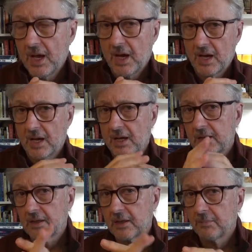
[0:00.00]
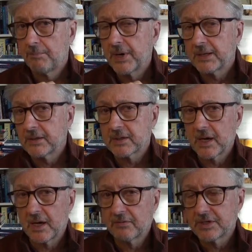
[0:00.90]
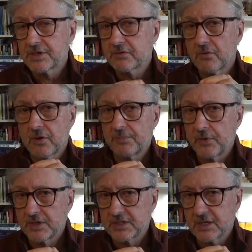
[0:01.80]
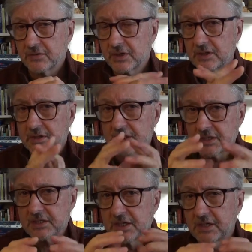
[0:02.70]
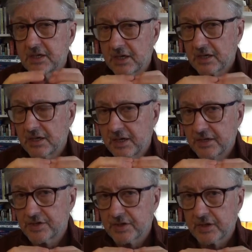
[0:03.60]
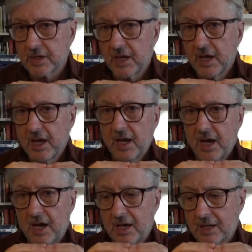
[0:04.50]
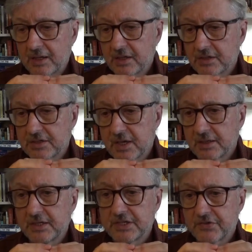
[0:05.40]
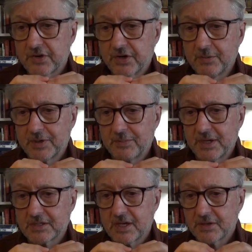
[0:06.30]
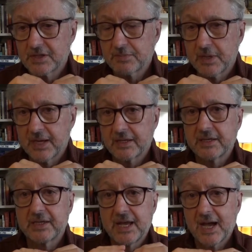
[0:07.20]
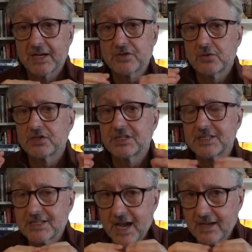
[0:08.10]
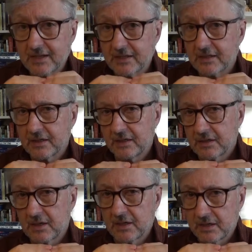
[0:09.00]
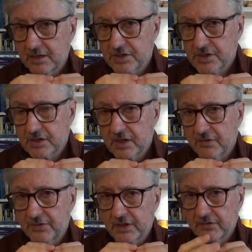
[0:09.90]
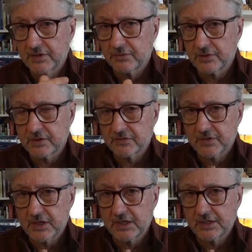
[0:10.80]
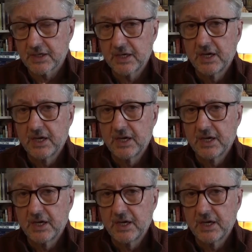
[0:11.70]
But Richard Rohr points out that this incarnation is, at least for human beings on this planet, the actual second incarnation of the living Word of God.